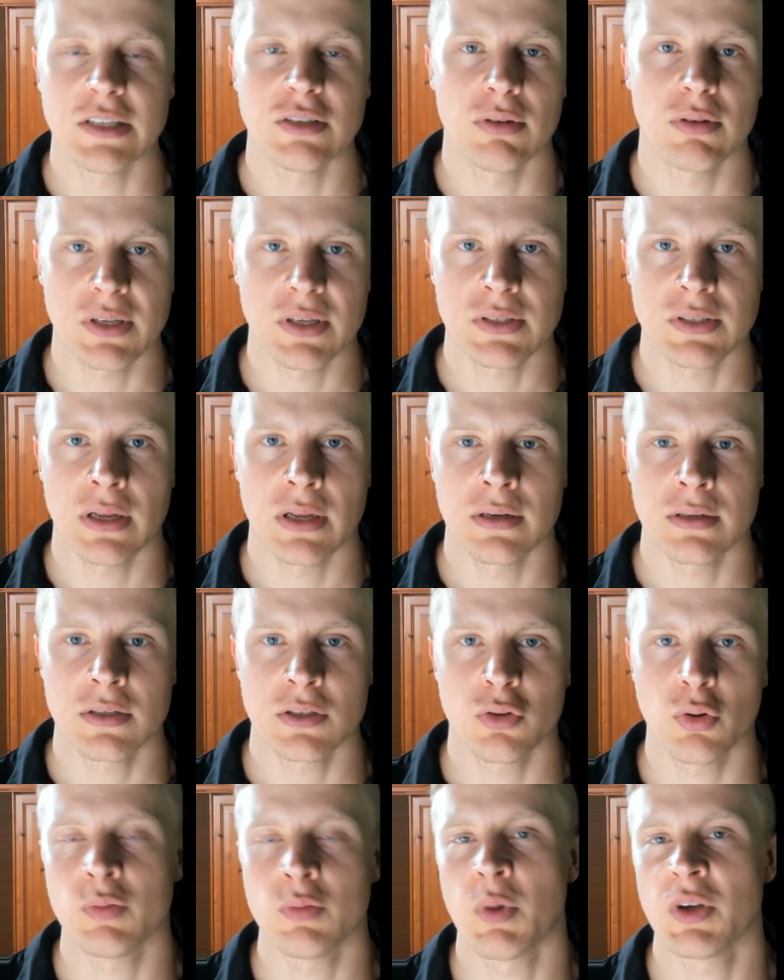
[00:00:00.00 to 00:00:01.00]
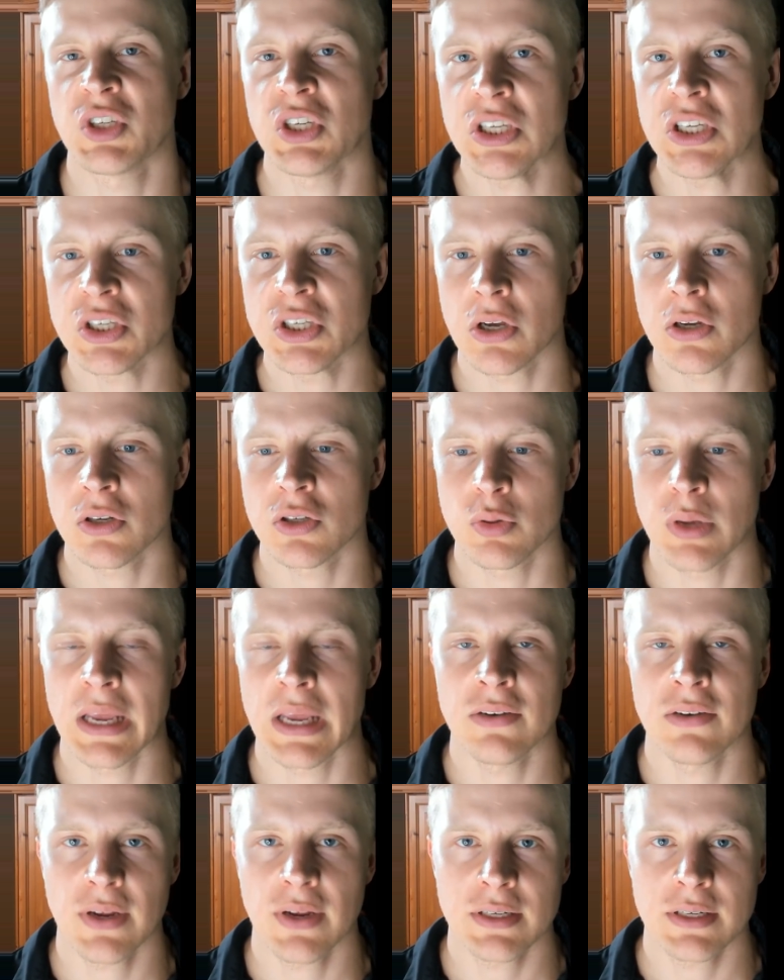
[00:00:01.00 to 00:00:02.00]
resistant. So it's much easier to
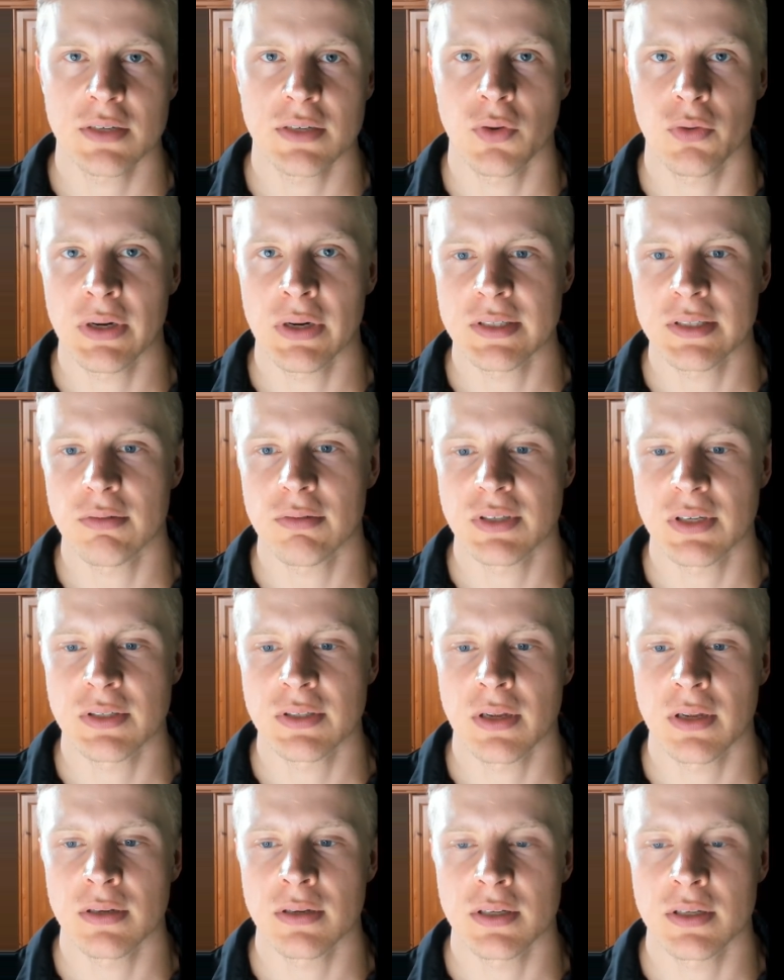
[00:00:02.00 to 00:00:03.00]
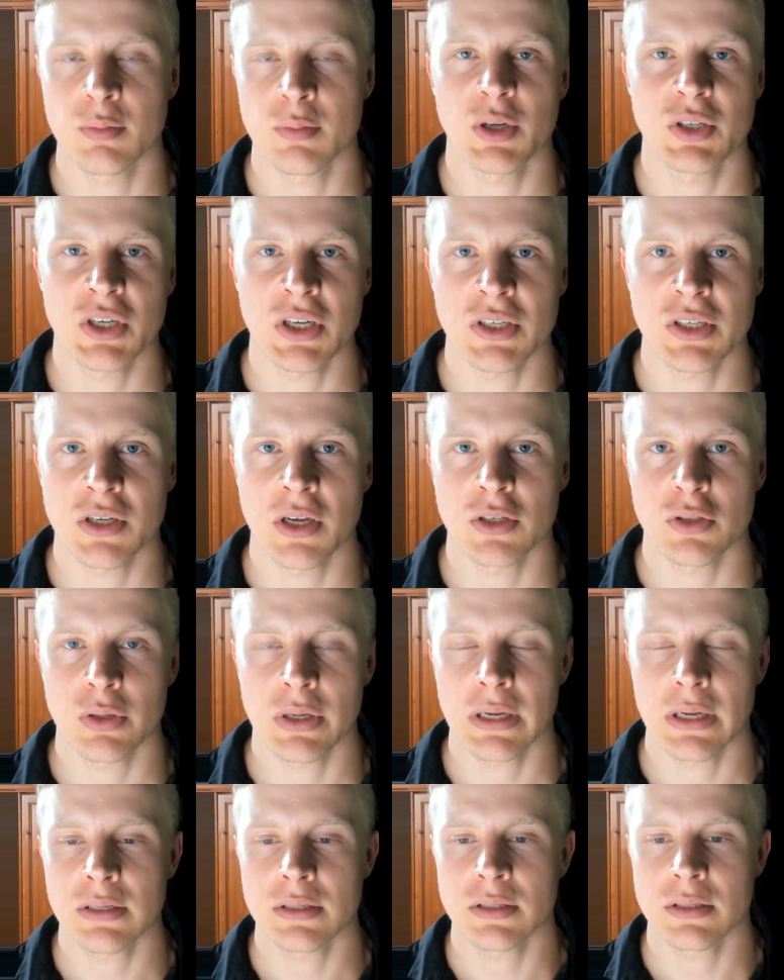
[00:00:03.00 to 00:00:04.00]
gain fat if you're insulin resistant. It's much easier to
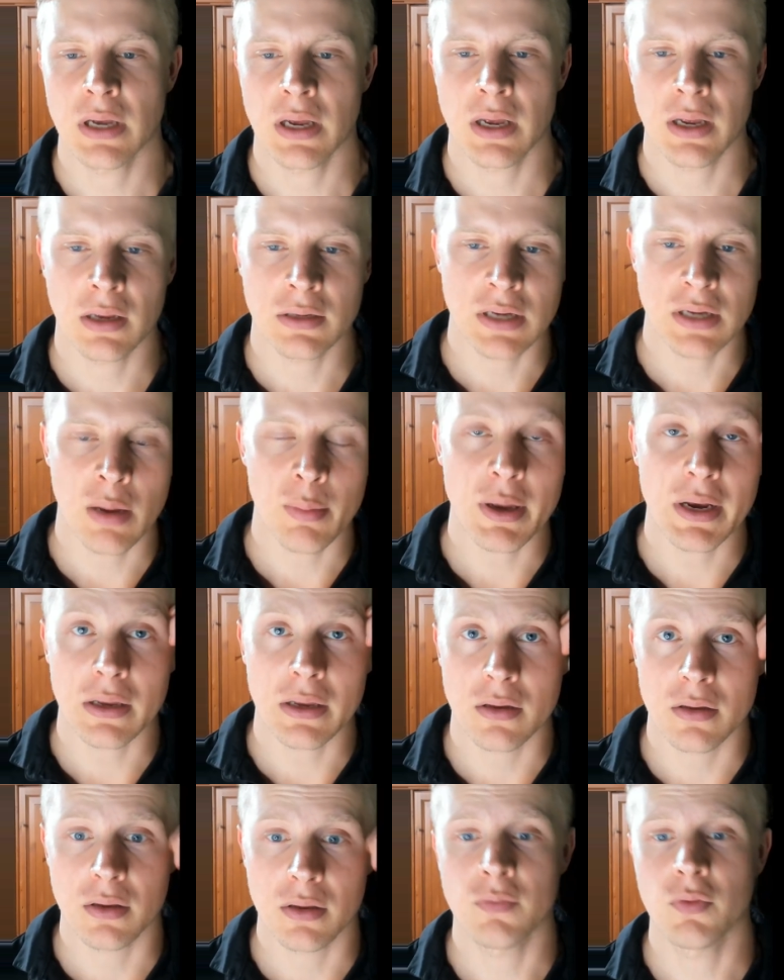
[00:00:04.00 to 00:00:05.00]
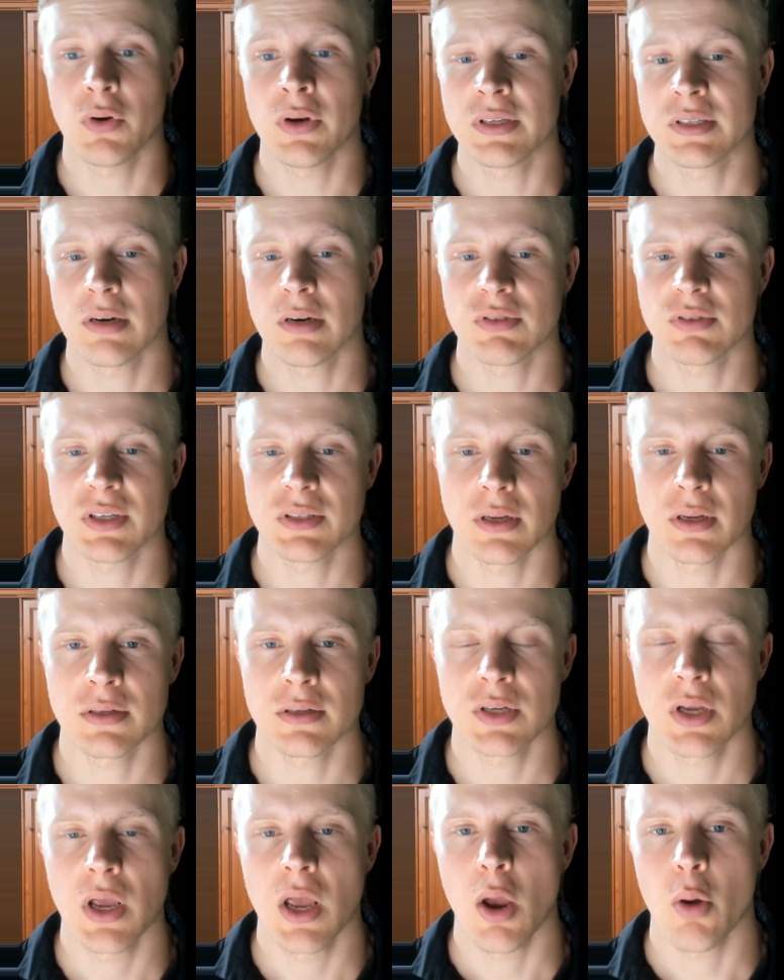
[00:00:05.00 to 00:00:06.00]
get uh, diabetic if you're insulin
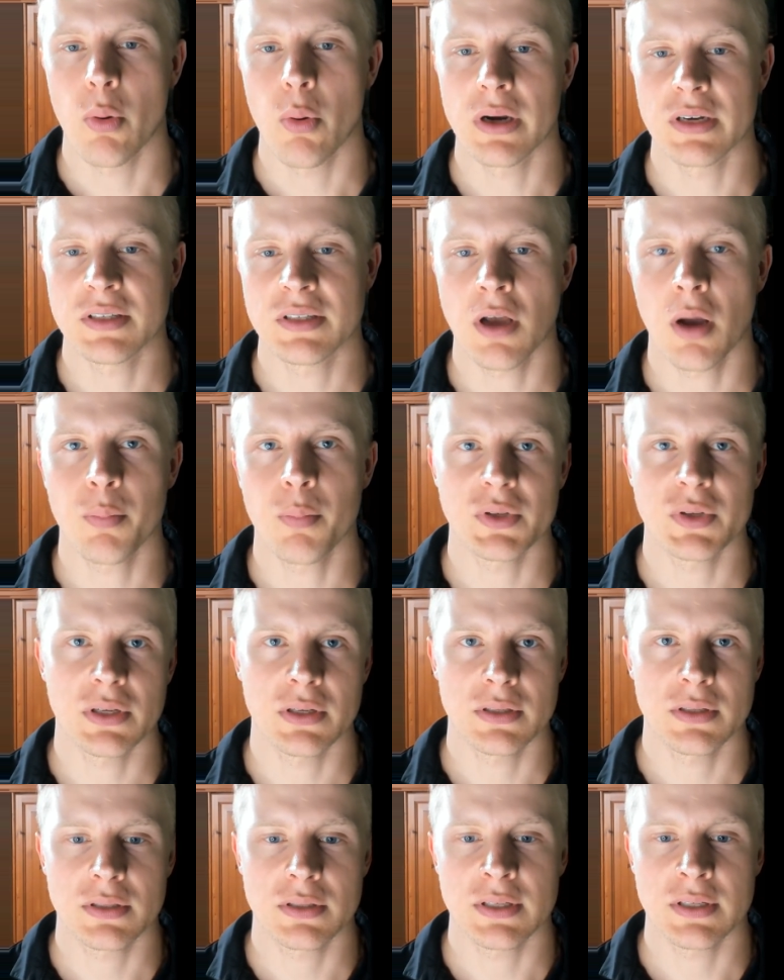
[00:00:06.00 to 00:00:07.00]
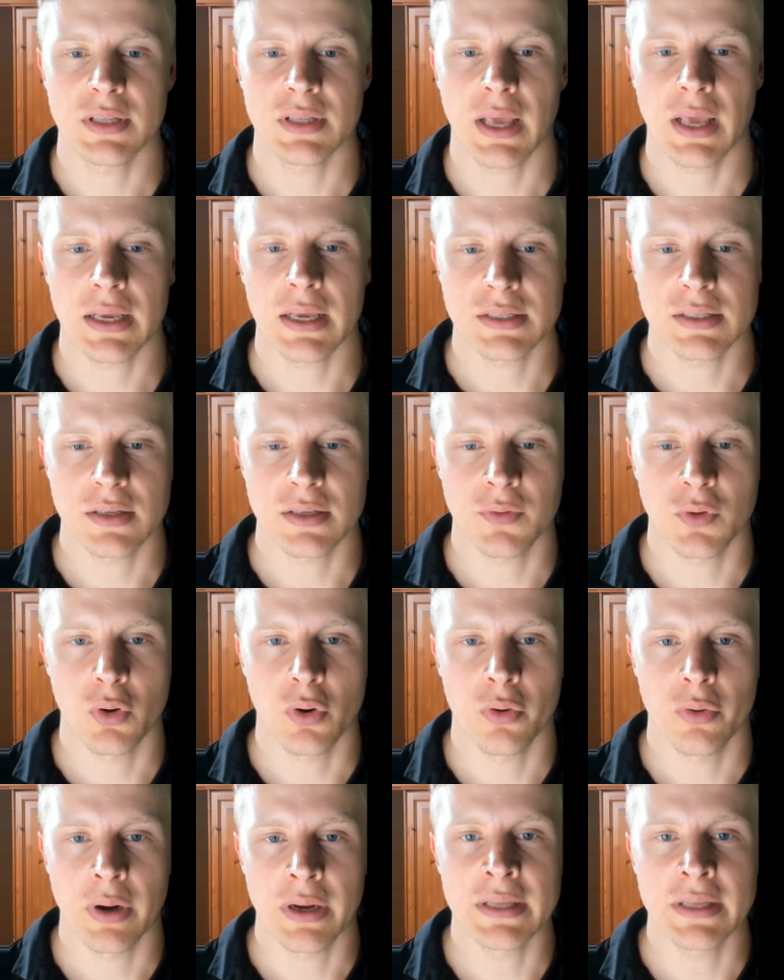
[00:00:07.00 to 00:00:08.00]
resistant, whereas the opposite is the case if
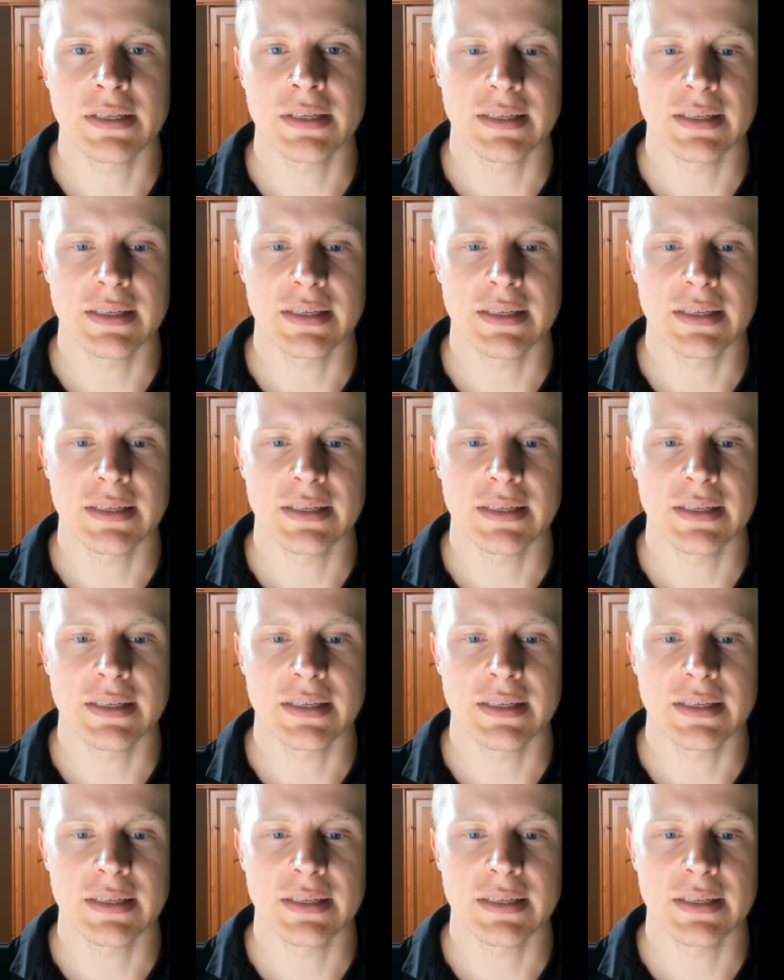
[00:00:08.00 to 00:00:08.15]
you're insulin